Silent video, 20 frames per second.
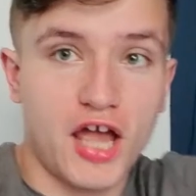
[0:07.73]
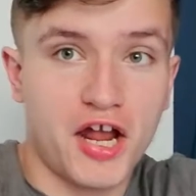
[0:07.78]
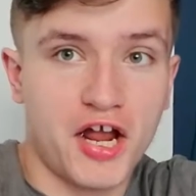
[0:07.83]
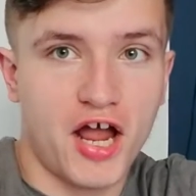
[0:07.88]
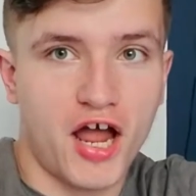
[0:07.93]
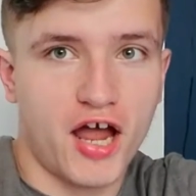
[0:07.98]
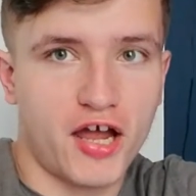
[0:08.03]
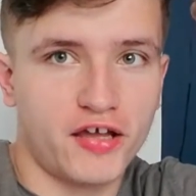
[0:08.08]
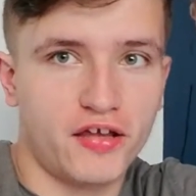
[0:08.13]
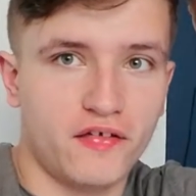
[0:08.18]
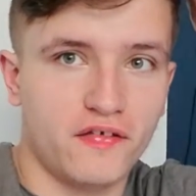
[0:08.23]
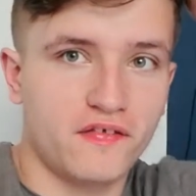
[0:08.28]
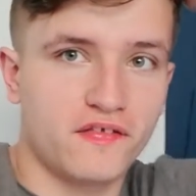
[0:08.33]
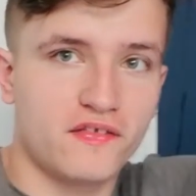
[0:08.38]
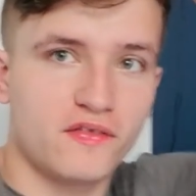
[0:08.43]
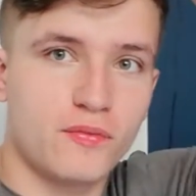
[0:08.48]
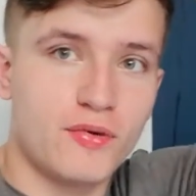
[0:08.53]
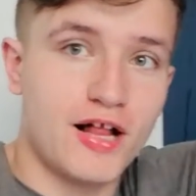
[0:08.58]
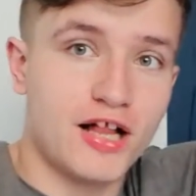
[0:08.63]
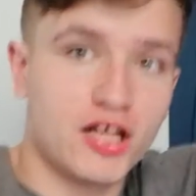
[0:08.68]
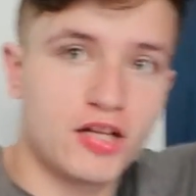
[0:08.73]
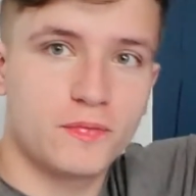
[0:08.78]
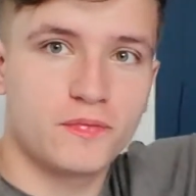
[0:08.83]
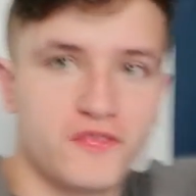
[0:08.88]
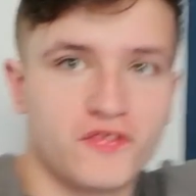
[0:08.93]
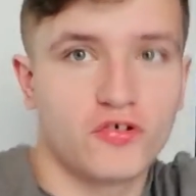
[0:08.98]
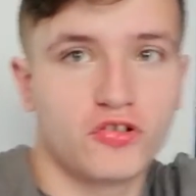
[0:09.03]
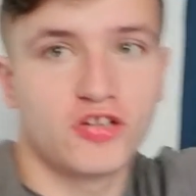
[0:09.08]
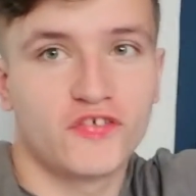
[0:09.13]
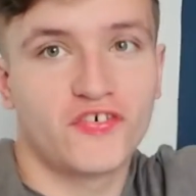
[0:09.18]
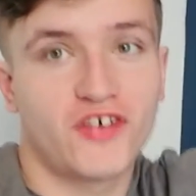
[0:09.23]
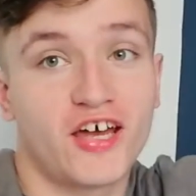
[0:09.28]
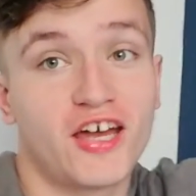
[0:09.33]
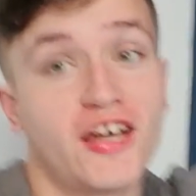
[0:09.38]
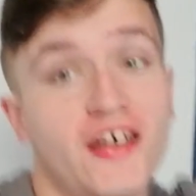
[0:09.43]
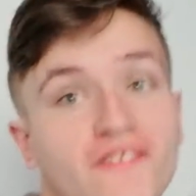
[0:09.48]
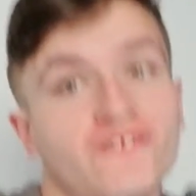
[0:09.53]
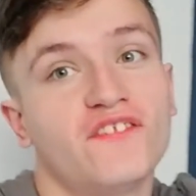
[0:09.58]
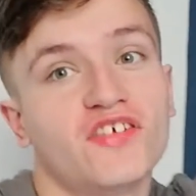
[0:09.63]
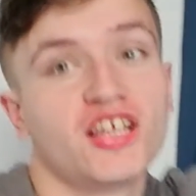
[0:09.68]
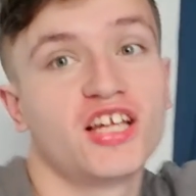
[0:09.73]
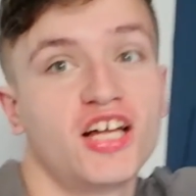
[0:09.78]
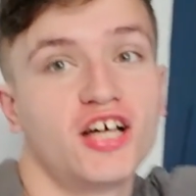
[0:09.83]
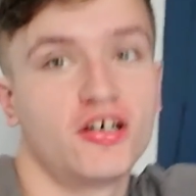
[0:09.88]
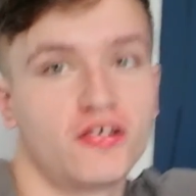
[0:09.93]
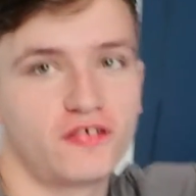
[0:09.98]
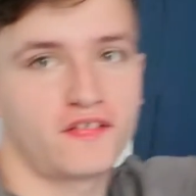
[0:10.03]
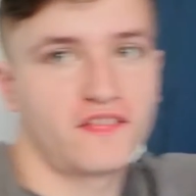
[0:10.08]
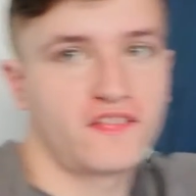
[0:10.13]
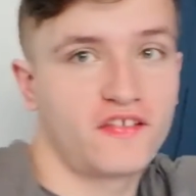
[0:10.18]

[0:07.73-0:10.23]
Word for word: Hi guys, welcome to another vlog.